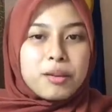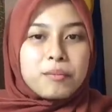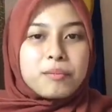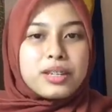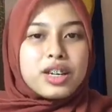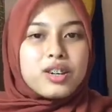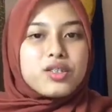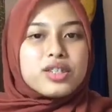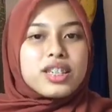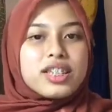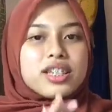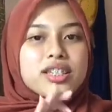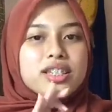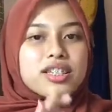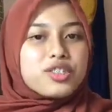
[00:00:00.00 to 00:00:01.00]
because it
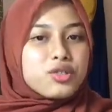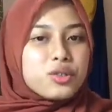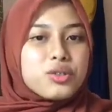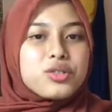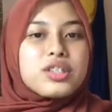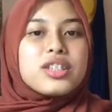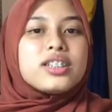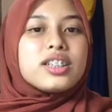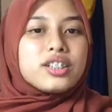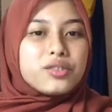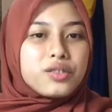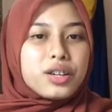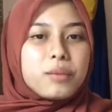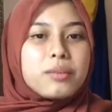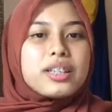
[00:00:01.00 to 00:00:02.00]
is a social
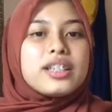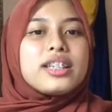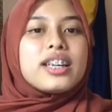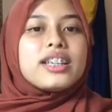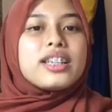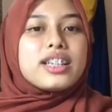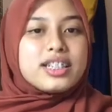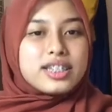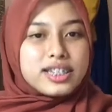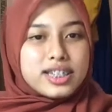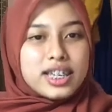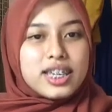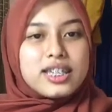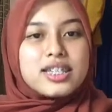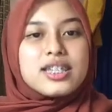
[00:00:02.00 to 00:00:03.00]
agreement that
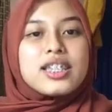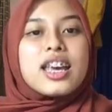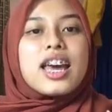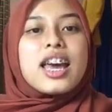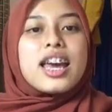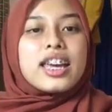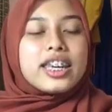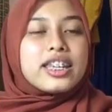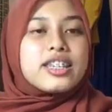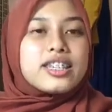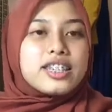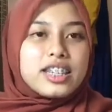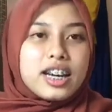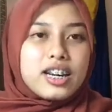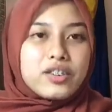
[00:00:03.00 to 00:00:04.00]
exists in
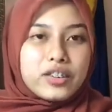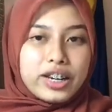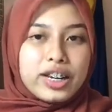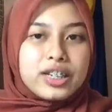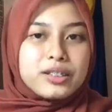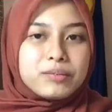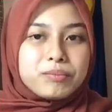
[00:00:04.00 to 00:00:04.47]
the area.